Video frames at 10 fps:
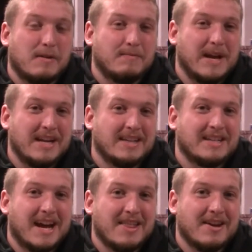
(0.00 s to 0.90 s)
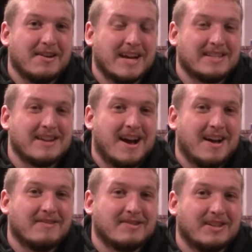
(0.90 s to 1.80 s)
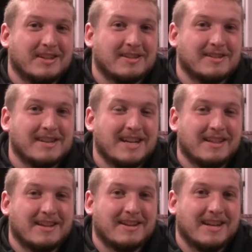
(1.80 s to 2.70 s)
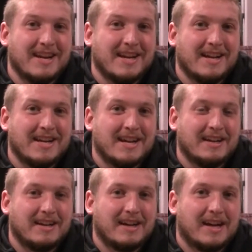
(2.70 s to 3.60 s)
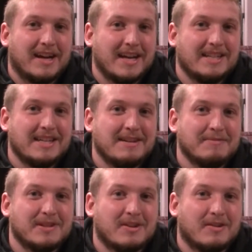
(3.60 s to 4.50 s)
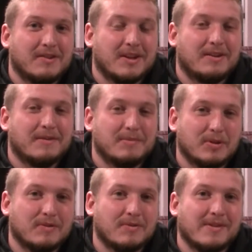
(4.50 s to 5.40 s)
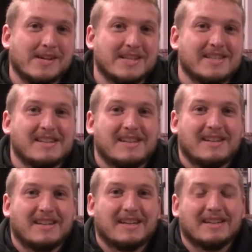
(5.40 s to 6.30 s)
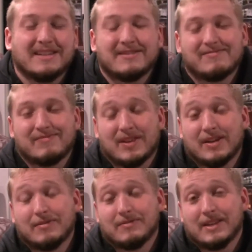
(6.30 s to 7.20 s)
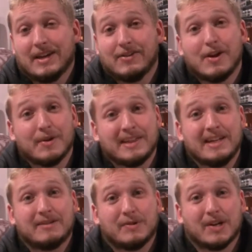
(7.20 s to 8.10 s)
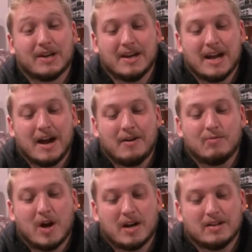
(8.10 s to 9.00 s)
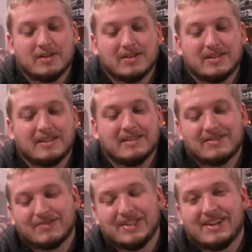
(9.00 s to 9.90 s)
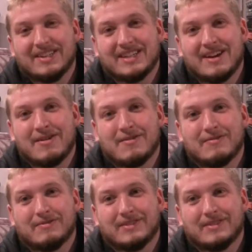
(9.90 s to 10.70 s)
Benedictine, though, that's not really their slate. They're an NAIA team, so they'll improve from this. And they'll know what they need to work on now. And Rockhurst, it's really hard to tell